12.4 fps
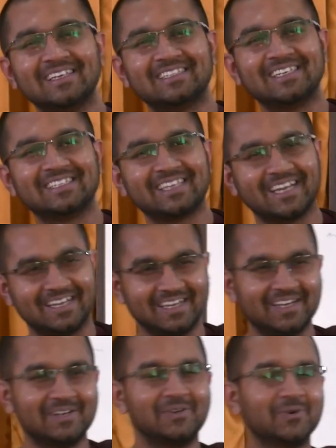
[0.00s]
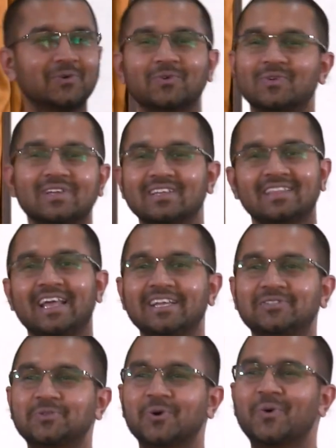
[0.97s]
She said, no, there
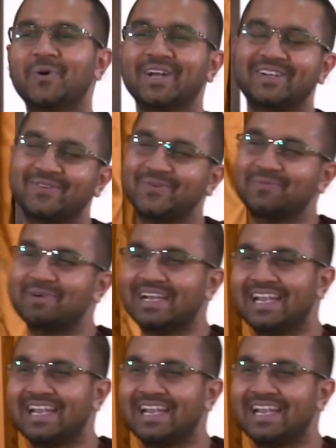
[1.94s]
is no one whom I